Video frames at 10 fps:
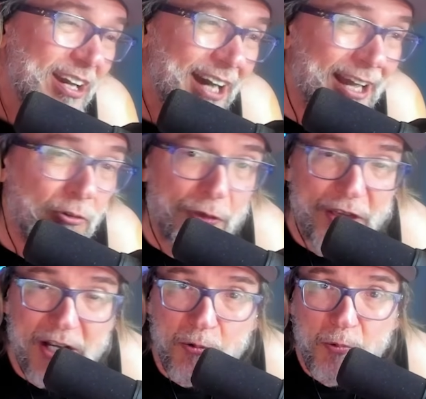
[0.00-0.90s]
I don't
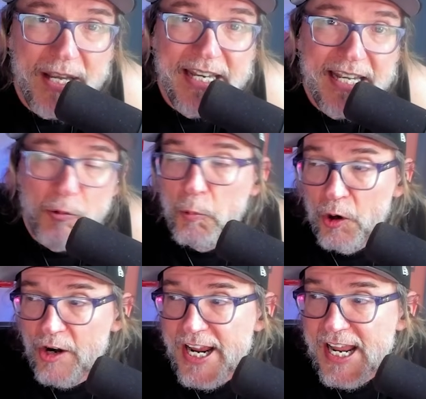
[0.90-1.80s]
think we need to
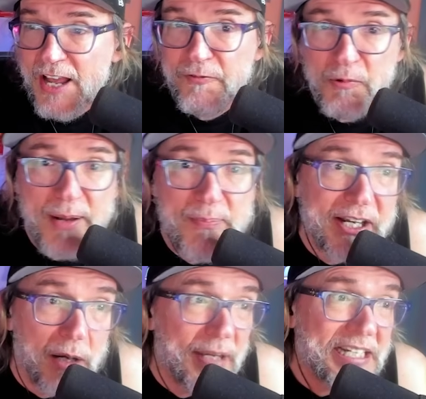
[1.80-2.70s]
worry. If we
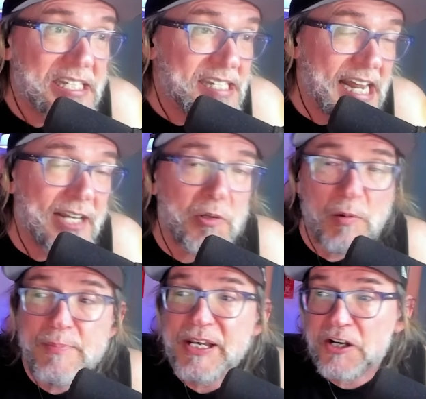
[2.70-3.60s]
become extinct, we
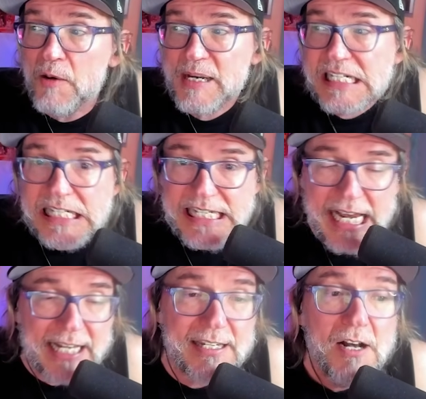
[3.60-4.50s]
become
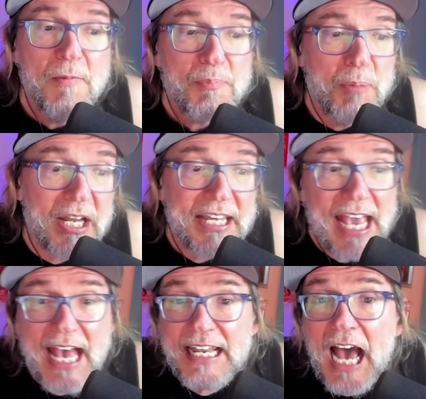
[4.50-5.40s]
extinct. But
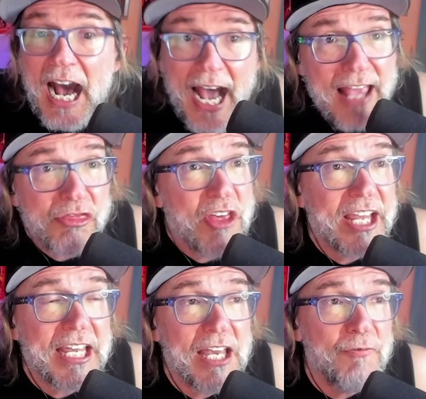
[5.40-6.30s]
again, I
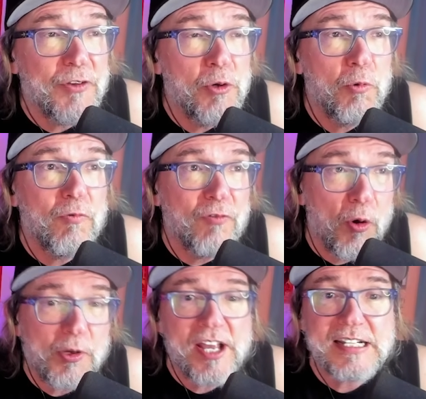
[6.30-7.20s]
think if you
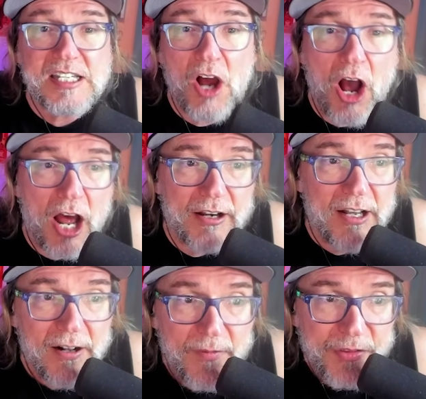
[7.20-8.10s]
focus on
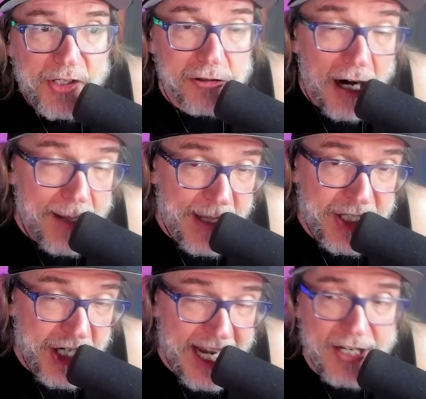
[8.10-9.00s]
climate
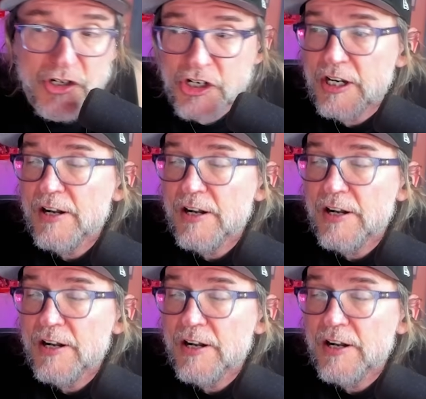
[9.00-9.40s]
change